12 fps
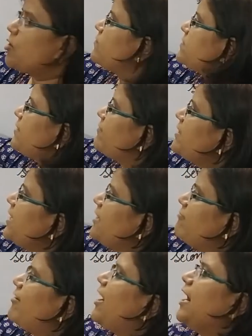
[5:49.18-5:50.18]
of
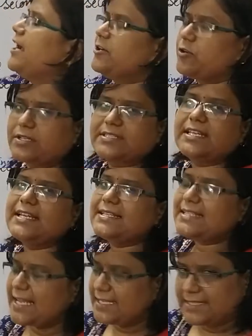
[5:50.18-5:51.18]
7-alpha
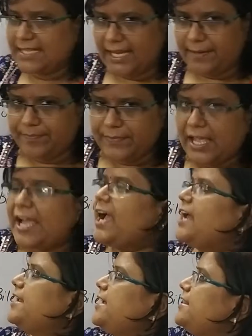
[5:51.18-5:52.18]
hydroxylase enzyme,
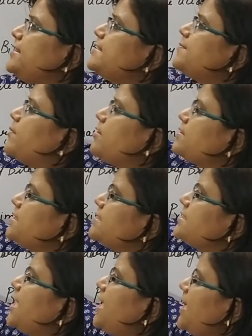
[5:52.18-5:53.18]
and in this
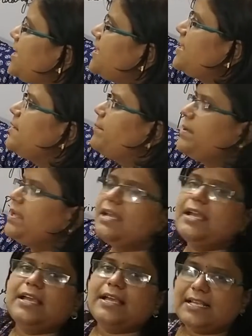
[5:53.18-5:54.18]
process the NADP
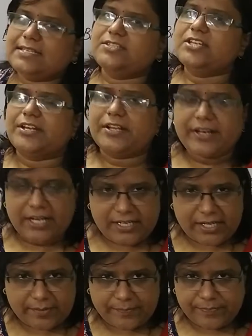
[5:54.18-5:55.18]
is
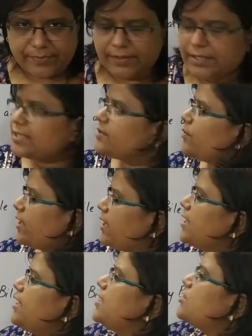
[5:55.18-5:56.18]
generated.
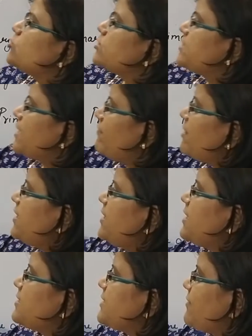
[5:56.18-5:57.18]
Okay, so
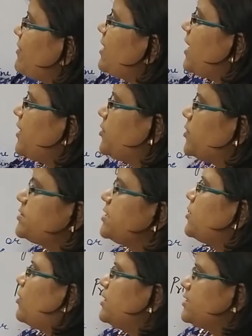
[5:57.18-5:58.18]

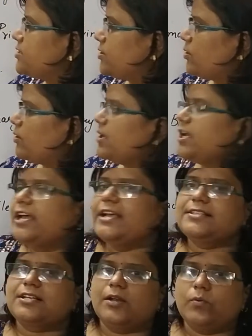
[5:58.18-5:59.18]
7-hydroxycholesterol
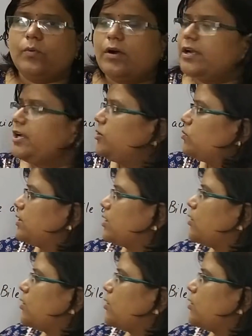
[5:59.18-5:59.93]
is converted into the